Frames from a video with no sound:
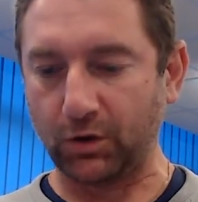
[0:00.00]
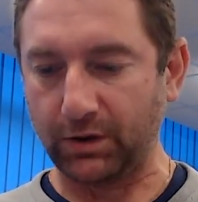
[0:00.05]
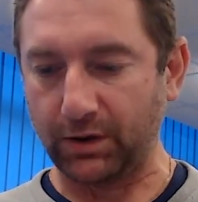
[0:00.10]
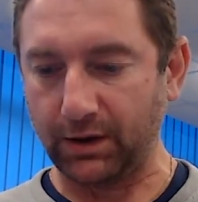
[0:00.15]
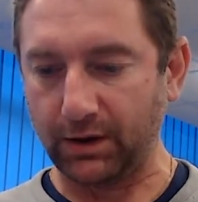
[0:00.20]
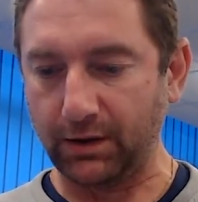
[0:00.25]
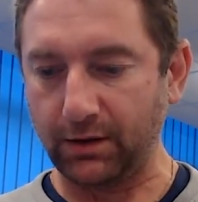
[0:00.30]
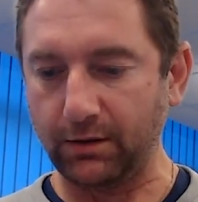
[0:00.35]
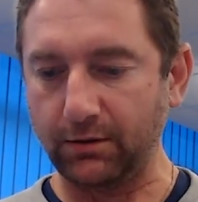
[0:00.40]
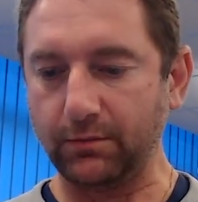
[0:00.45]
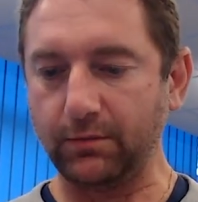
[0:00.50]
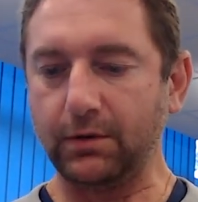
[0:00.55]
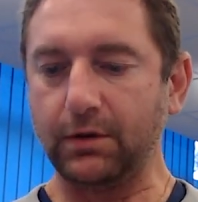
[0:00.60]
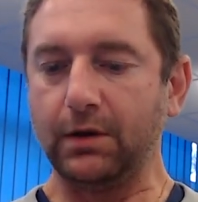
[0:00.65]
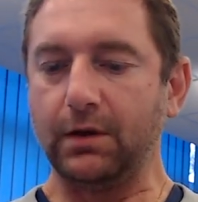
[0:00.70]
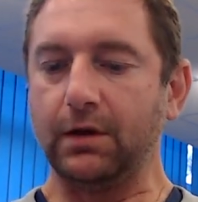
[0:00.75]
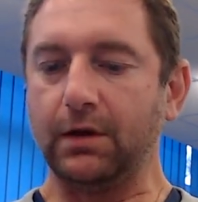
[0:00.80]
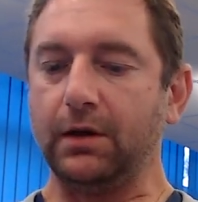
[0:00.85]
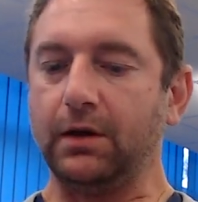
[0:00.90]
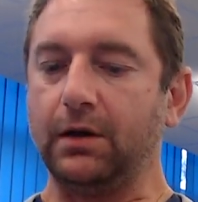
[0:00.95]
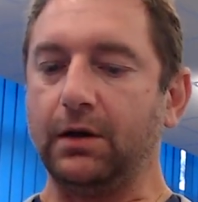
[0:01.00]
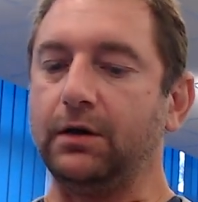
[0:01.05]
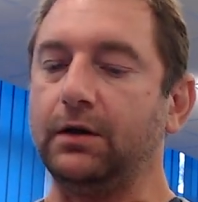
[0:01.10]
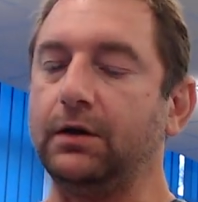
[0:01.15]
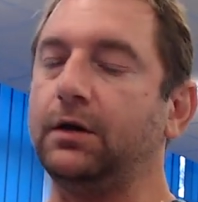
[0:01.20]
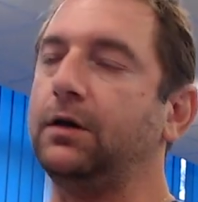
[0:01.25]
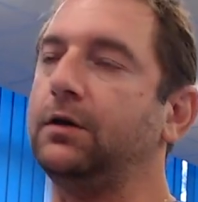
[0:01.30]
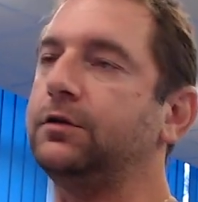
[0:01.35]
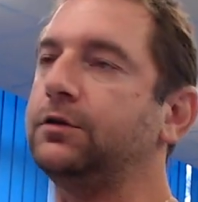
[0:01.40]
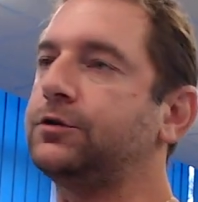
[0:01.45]
Okay.
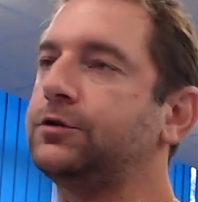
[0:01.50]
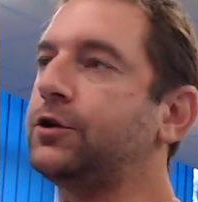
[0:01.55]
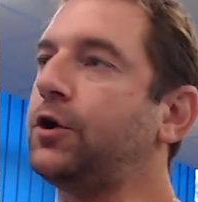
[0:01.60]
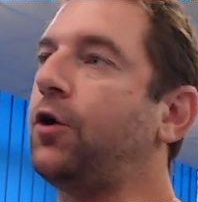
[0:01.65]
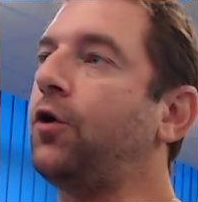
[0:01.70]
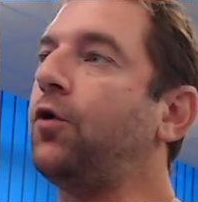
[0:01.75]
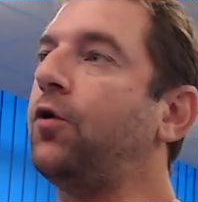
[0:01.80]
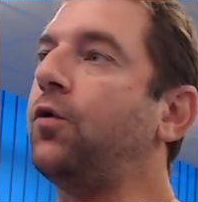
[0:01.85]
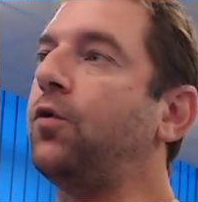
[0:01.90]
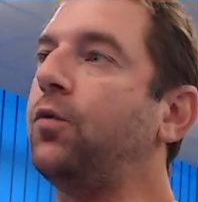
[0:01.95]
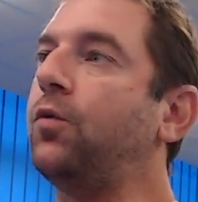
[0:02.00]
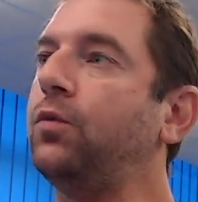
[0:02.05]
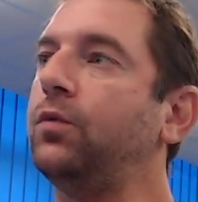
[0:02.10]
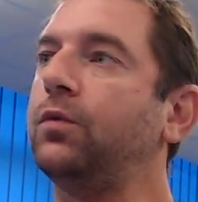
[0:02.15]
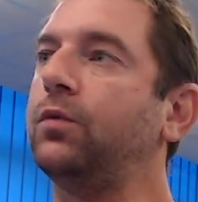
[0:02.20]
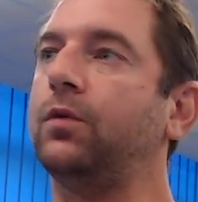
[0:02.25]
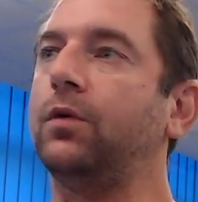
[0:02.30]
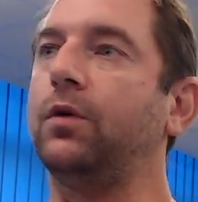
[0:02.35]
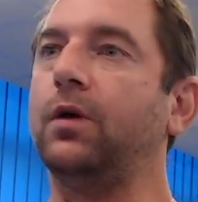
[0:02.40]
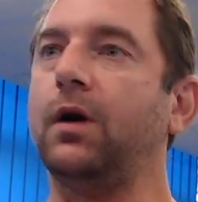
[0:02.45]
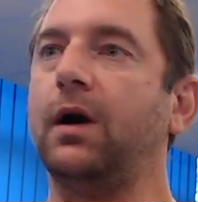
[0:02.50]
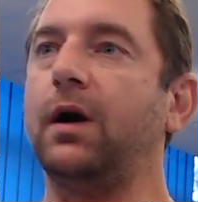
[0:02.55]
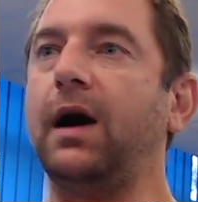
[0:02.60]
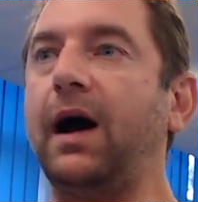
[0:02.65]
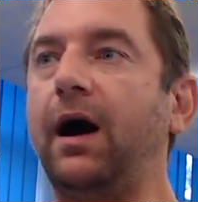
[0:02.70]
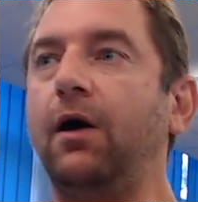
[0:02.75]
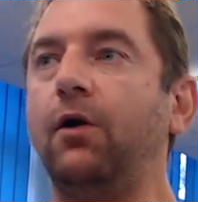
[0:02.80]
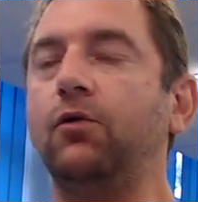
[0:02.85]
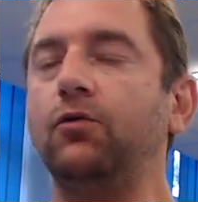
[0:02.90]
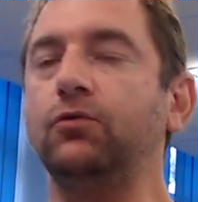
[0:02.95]
So
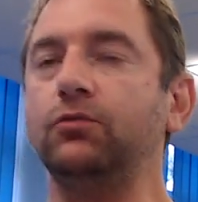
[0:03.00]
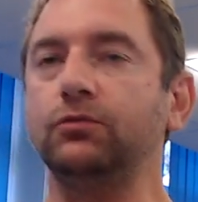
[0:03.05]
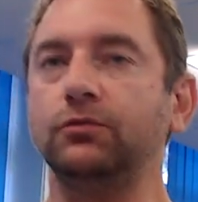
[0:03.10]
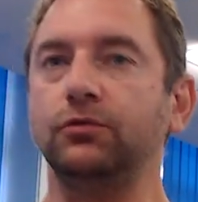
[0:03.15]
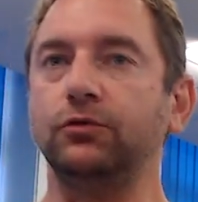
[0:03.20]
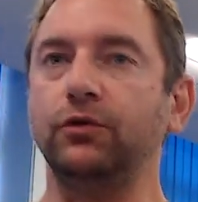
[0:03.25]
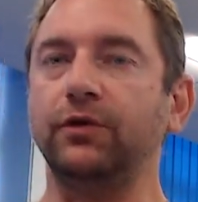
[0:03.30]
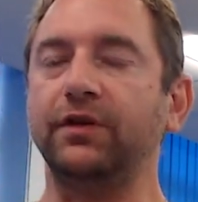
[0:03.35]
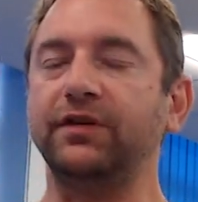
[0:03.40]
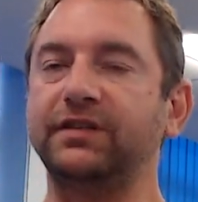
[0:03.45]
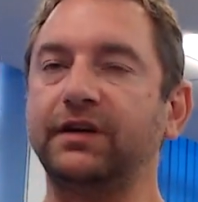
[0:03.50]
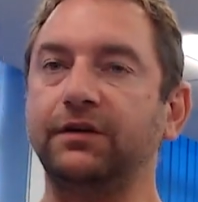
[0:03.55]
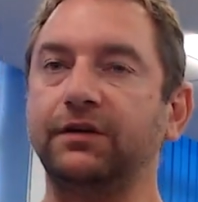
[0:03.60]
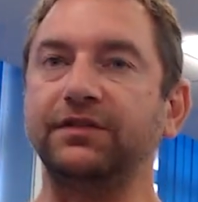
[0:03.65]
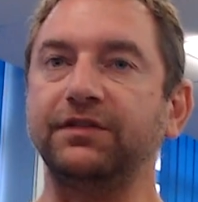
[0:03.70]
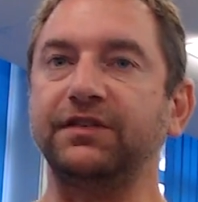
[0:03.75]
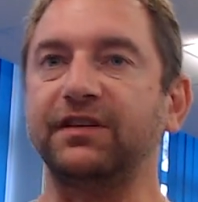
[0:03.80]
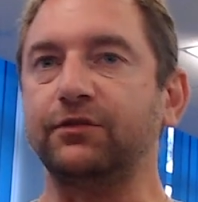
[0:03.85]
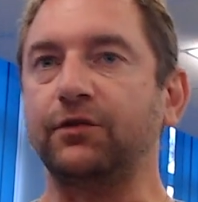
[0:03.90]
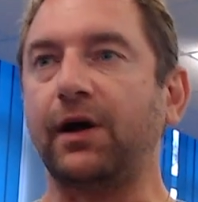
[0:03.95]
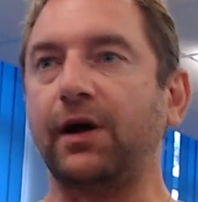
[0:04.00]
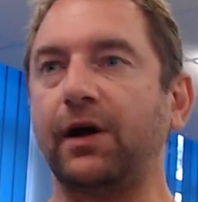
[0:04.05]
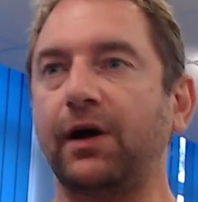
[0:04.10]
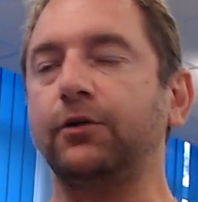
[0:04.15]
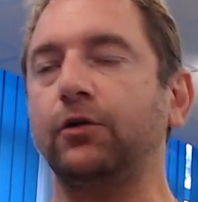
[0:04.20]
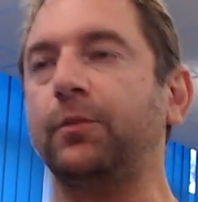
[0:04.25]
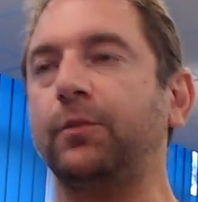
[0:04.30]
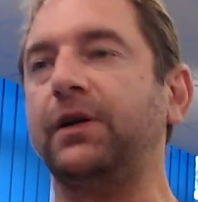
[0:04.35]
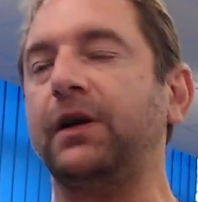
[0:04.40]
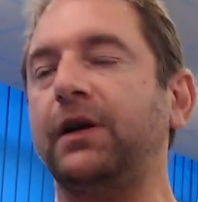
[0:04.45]
how do the services run in
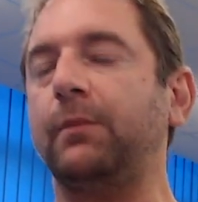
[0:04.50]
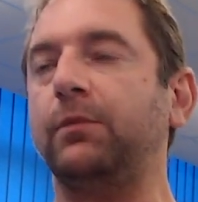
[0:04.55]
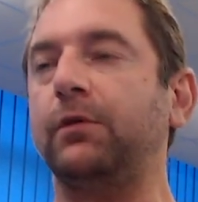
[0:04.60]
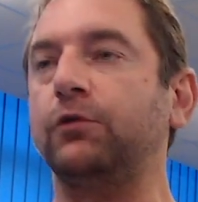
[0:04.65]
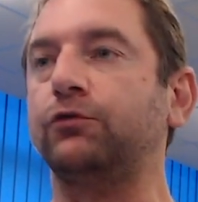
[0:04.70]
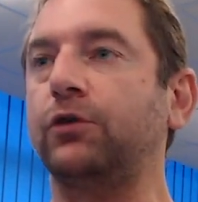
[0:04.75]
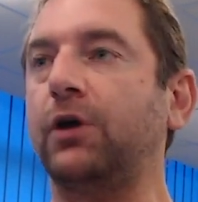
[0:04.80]
OpenNebula?